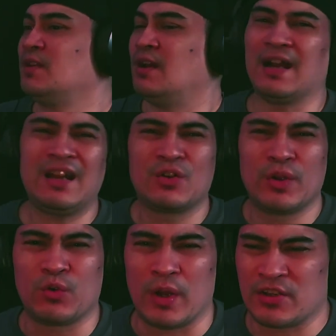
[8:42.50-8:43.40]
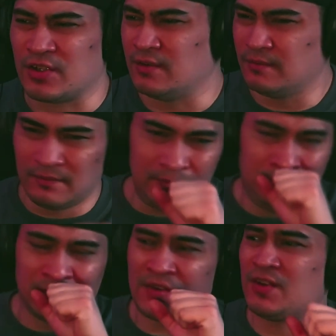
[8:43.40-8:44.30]
I got a quick question.
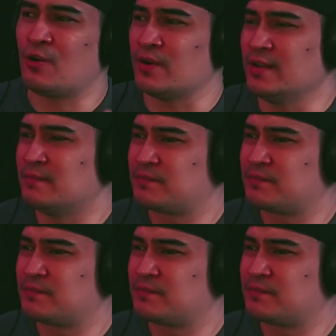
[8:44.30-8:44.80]
Sorry.